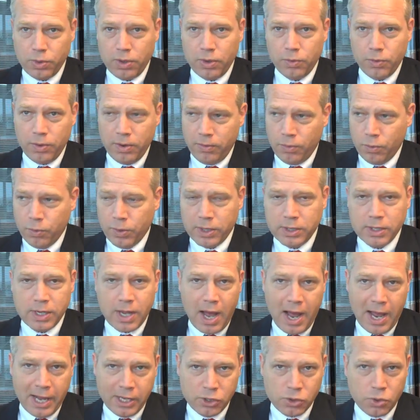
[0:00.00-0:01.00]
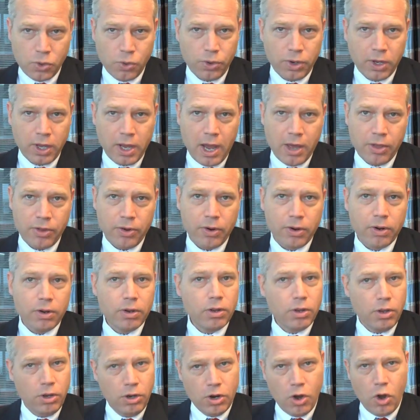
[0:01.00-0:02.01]
we went to high school together,
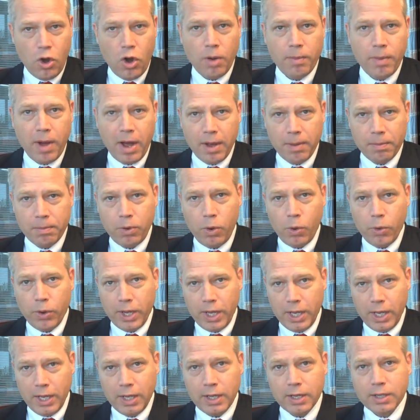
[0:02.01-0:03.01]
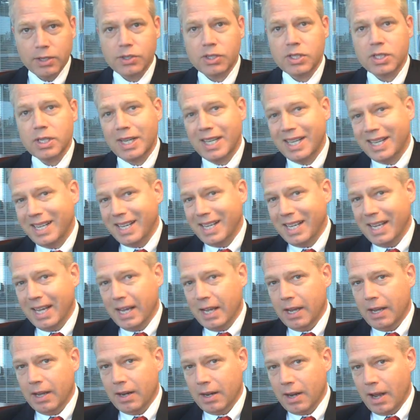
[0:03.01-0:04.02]
you know all my employees,
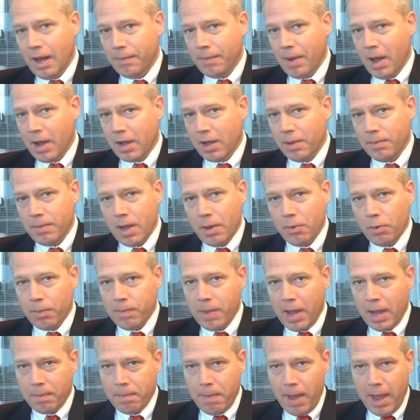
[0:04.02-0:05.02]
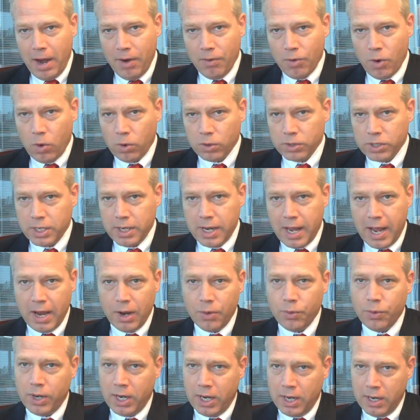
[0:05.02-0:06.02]
and I'm not going to be able to make payroll today.
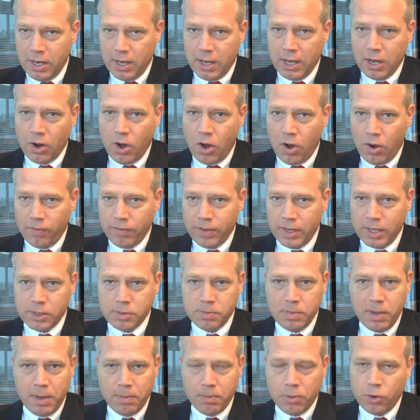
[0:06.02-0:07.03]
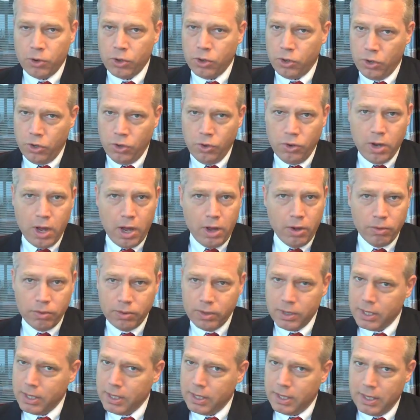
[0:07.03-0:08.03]
We need to get all of these people who you know,
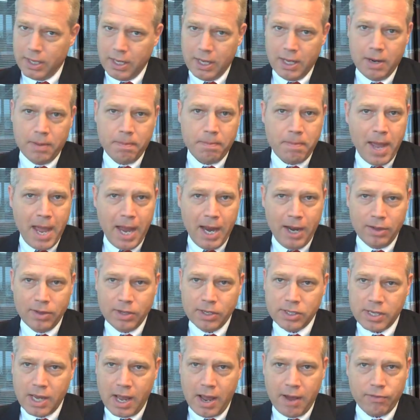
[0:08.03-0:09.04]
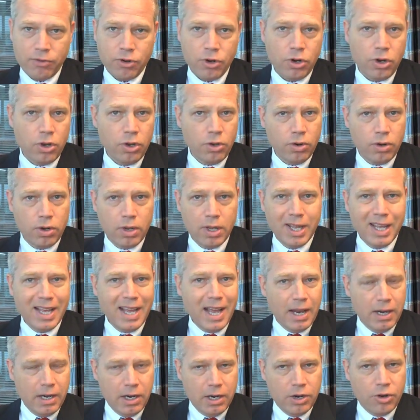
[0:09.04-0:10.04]
get them paid this afternoon.
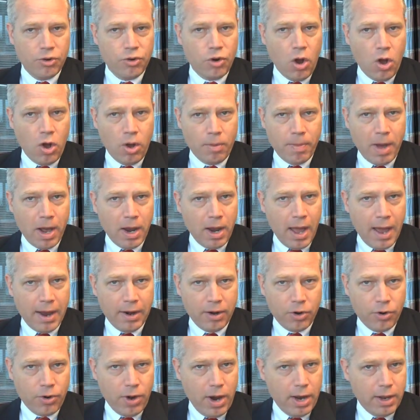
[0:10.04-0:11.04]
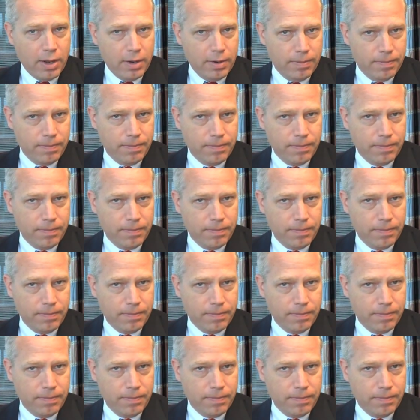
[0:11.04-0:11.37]
I need to draw on my line of credit.